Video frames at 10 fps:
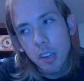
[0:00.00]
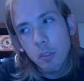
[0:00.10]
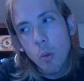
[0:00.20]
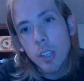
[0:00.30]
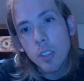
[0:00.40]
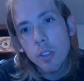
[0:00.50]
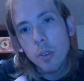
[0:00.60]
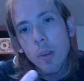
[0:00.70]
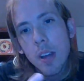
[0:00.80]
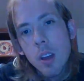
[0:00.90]
that's going
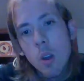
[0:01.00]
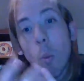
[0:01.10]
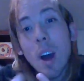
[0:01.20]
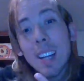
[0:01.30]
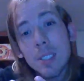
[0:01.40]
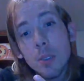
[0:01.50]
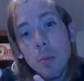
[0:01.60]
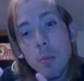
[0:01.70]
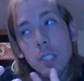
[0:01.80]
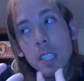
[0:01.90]
to want
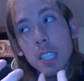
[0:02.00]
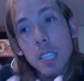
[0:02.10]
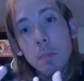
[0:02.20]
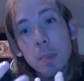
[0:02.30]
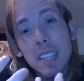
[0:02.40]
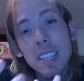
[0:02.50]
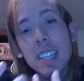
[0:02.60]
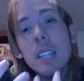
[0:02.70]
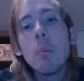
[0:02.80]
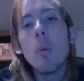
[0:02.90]
to be
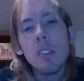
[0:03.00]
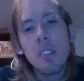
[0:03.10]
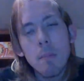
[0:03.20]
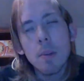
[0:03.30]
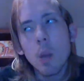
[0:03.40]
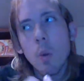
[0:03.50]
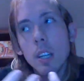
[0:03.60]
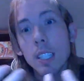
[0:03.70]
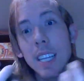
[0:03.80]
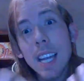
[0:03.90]
deep with somebody, want
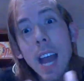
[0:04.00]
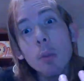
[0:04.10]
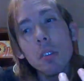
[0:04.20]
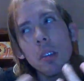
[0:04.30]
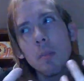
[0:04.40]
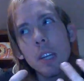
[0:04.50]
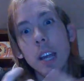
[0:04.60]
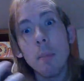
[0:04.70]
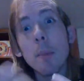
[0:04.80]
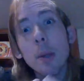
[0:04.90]
to connect with somebody
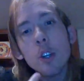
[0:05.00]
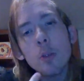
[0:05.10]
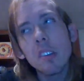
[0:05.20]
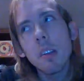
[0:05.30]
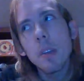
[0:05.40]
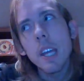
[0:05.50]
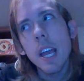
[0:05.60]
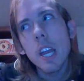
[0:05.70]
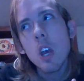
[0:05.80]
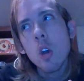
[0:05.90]
and merge with somebody
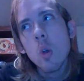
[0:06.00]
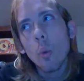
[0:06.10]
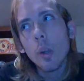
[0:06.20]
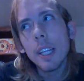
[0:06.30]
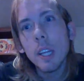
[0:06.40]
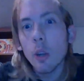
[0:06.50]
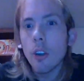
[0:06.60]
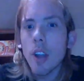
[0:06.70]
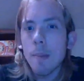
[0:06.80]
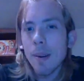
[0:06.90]
and really
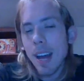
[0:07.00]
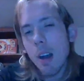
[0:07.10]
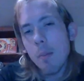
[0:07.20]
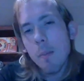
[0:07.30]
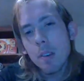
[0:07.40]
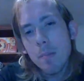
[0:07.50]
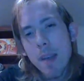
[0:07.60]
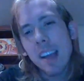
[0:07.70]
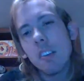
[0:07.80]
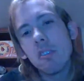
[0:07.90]
learn about how to
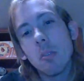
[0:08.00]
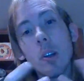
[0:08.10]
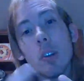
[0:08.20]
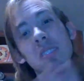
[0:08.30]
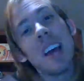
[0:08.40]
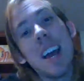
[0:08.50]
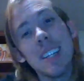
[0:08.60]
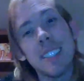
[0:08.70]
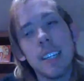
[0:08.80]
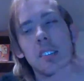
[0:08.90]
manage someone else's
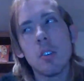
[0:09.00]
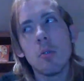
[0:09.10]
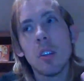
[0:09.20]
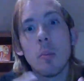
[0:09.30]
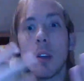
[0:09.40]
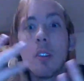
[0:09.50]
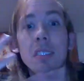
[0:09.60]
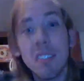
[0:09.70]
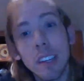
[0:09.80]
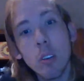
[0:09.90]
assets or someone else's
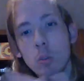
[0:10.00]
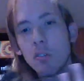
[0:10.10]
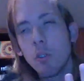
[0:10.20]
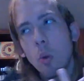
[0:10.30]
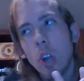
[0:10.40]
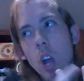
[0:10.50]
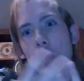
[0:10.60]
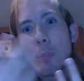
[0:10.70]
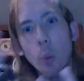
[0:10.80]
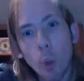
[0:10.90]
skills, or
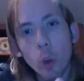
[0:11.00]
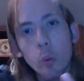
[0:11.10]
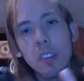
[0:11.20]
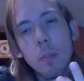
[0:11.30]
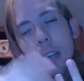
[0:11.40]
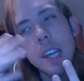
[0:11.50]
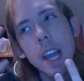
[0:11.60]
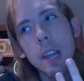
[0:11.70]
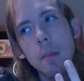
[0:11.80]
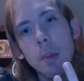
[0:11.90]
work with somebody
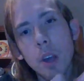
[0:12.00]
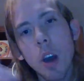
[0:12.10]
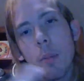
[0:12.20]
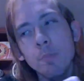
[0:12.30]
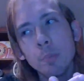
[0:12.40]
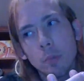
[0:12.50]
and become